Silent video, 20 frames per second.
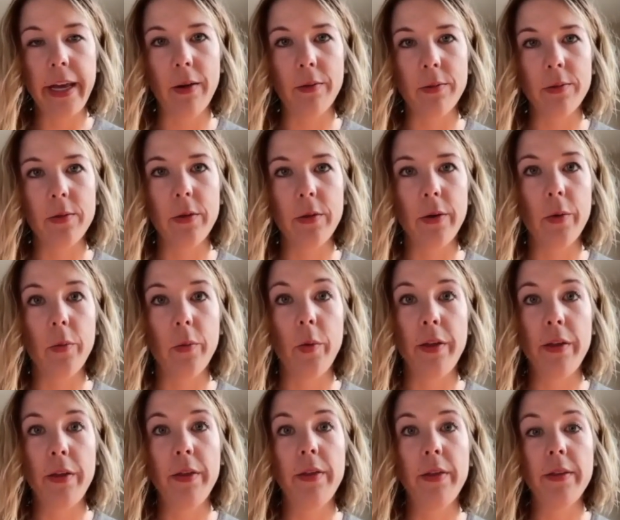council
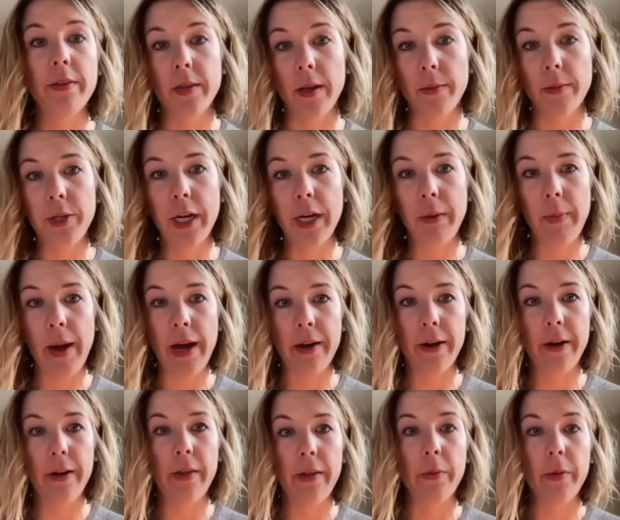with the subject
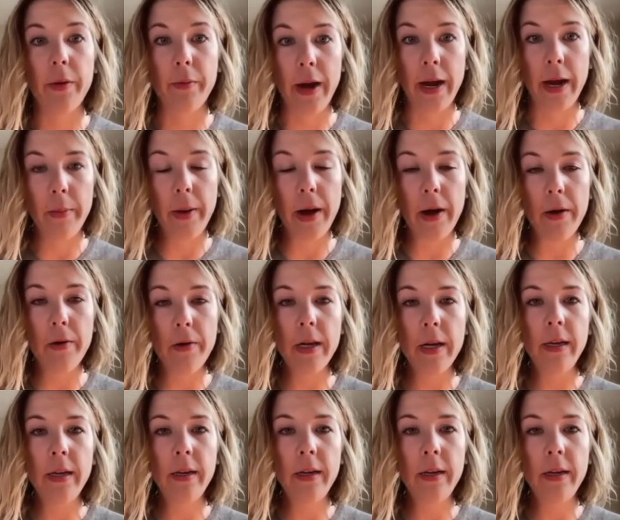matter that we write about.